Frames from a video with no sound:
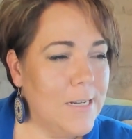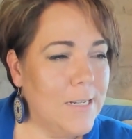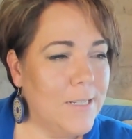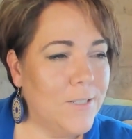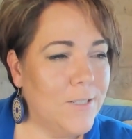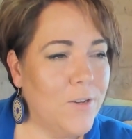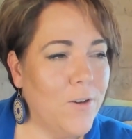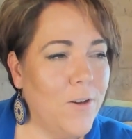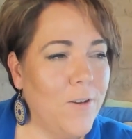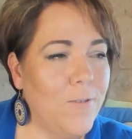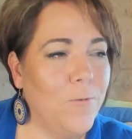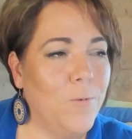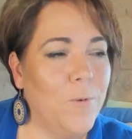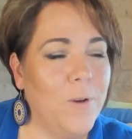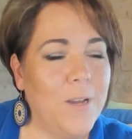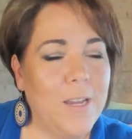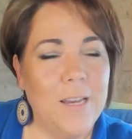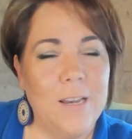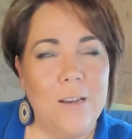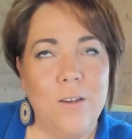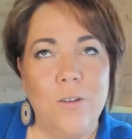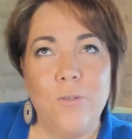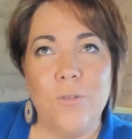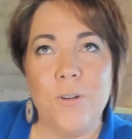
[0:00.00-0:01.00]
So if
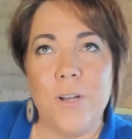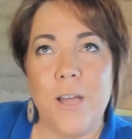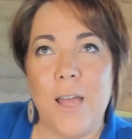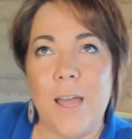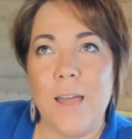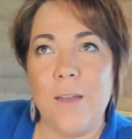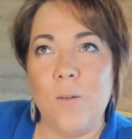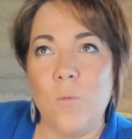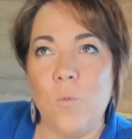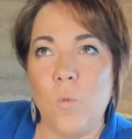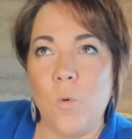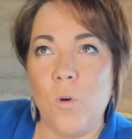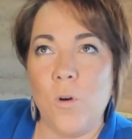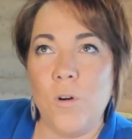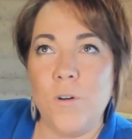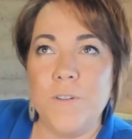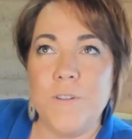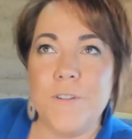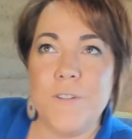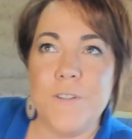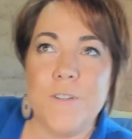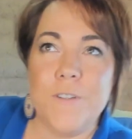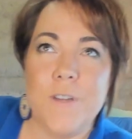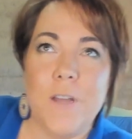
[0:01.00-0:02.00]
we look at
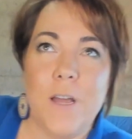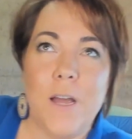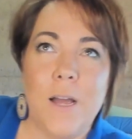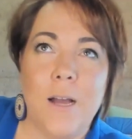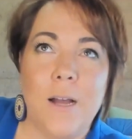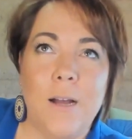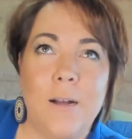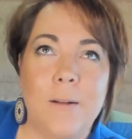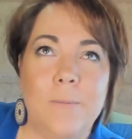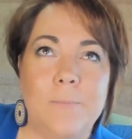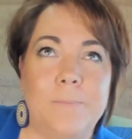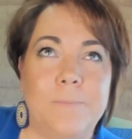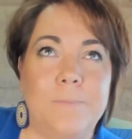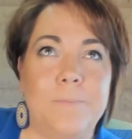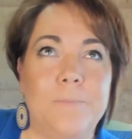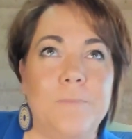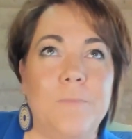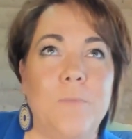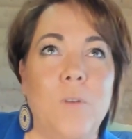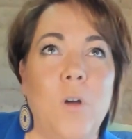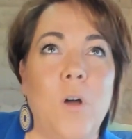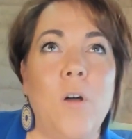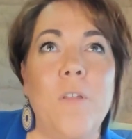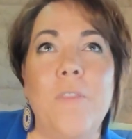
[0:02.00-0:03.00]
what
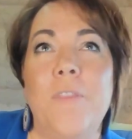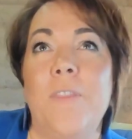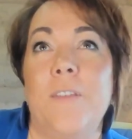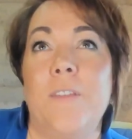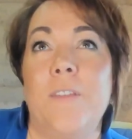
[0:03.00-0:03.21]
of